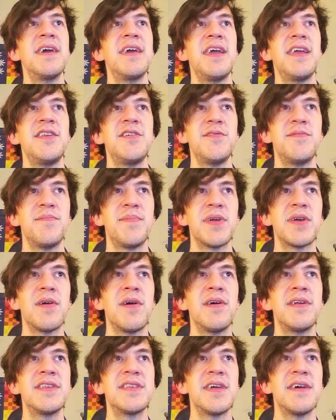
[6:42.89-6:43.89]
and
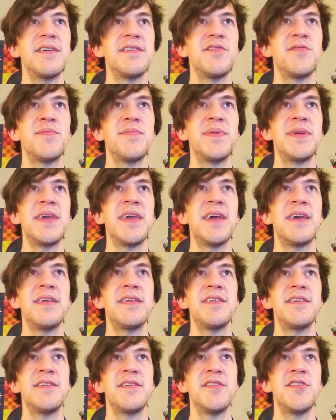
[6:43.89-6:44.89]
because you'll be
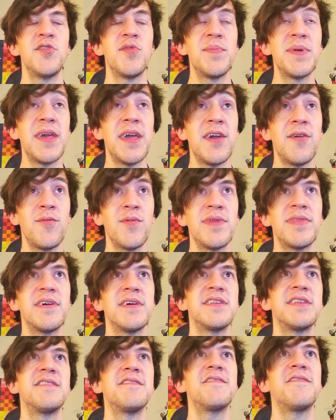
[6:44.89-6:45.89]
hit with
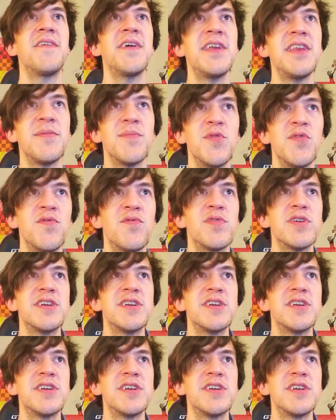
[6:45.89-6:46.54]
a fighting move,